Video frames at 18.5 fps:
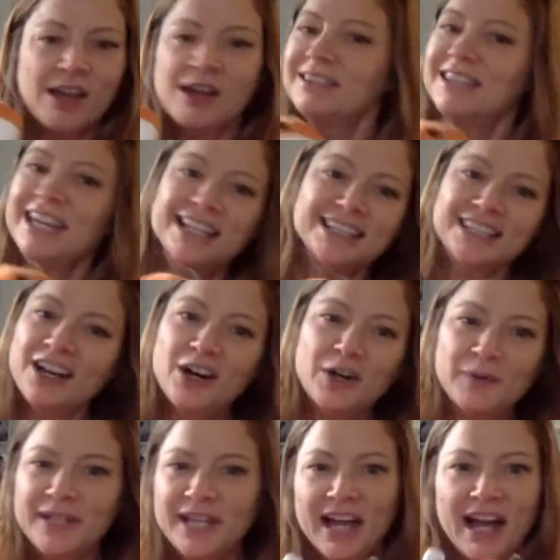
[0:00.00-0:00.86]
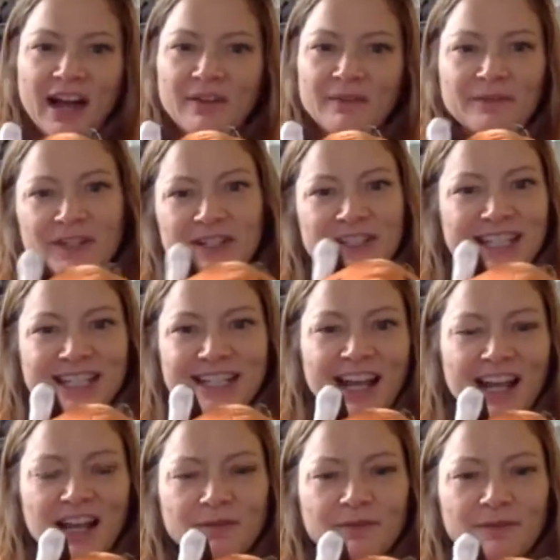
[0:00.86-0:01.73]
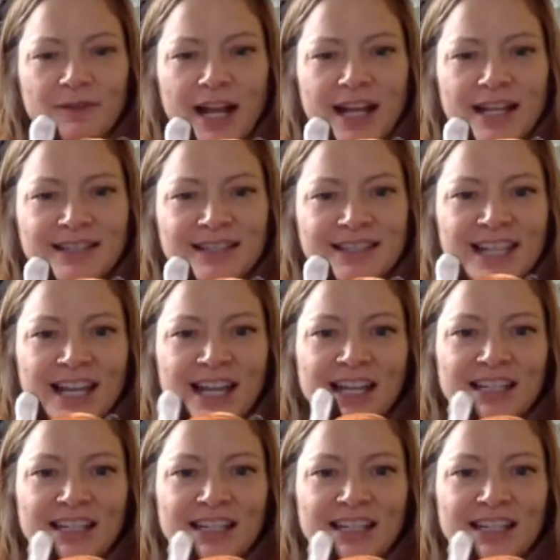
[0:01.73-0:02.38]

That's all we have for today, friends.